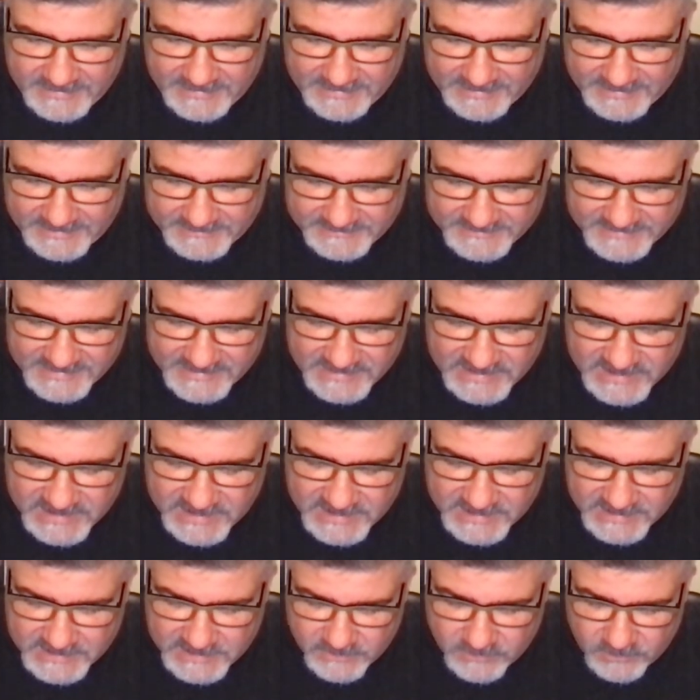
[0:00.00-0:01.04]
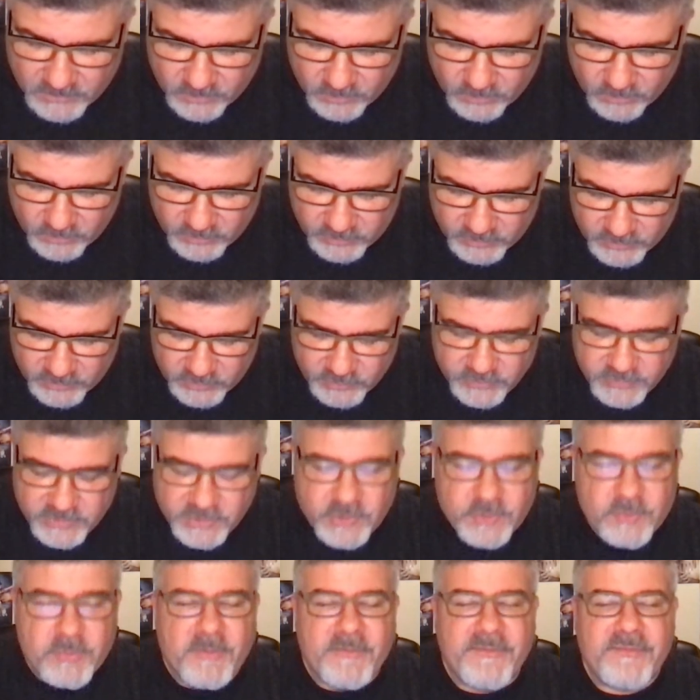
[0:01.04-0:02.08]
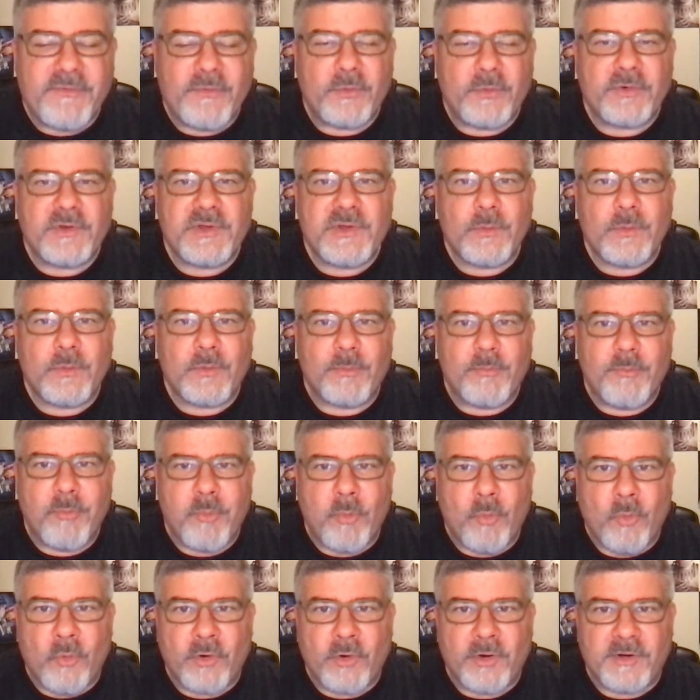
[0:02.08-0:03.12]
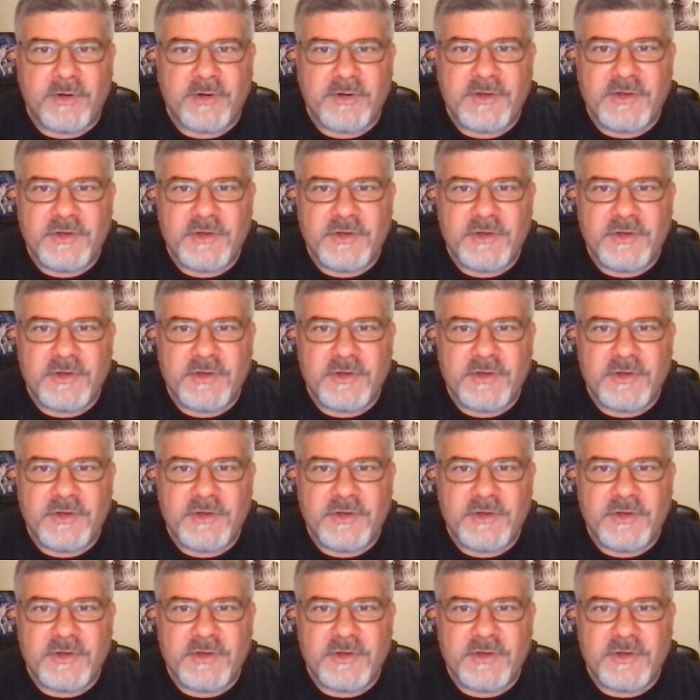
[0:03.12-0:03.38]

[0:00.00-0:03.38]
And He knew you before you were born.